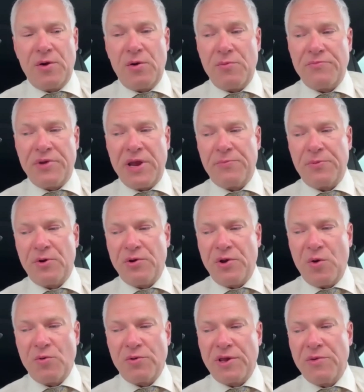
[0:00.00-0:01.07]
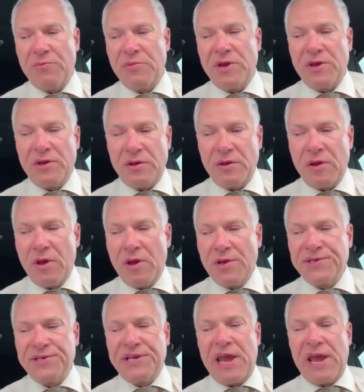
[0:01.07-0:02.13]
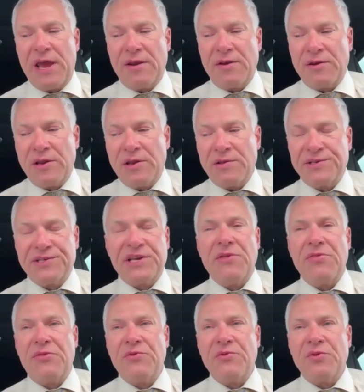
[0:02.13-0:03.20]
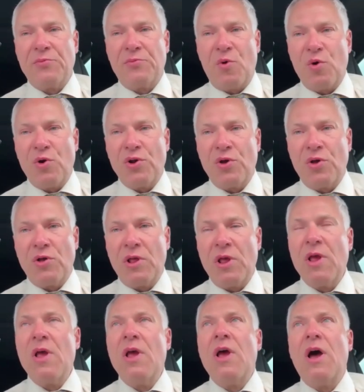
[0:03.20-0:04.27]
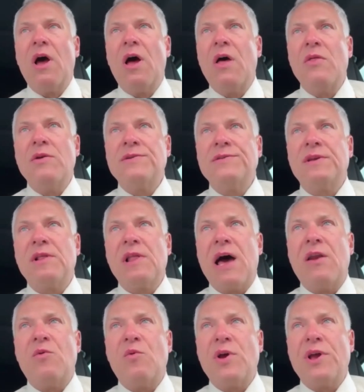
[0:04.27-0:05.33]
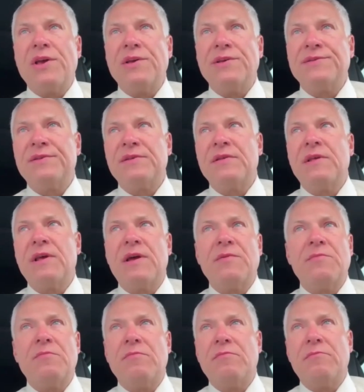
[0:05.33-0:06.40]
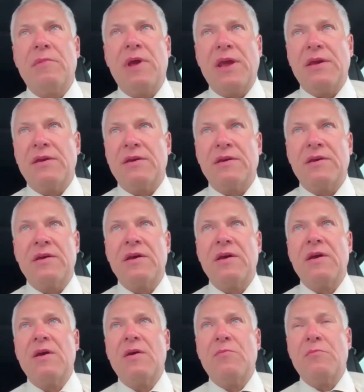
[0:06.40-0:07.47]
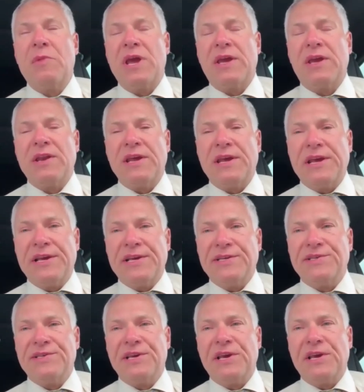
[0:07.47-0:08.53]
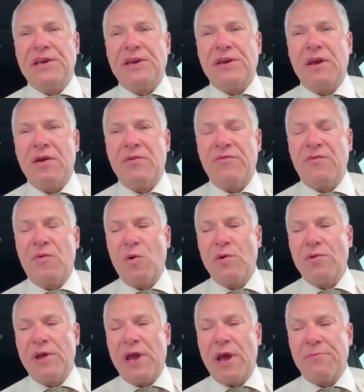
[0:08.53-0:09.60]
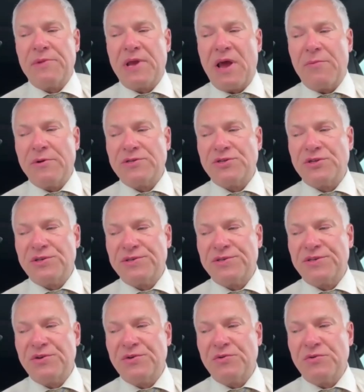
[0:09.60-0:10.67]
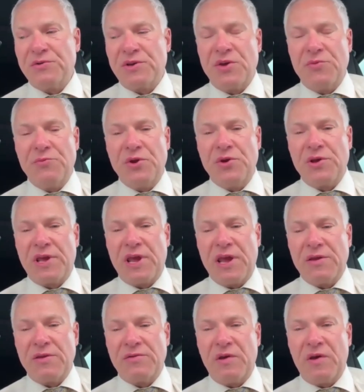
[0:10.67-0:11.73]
paper note can be scanned and sent through the portal. There's a lot of ways that make it easy for the optometrist to communicate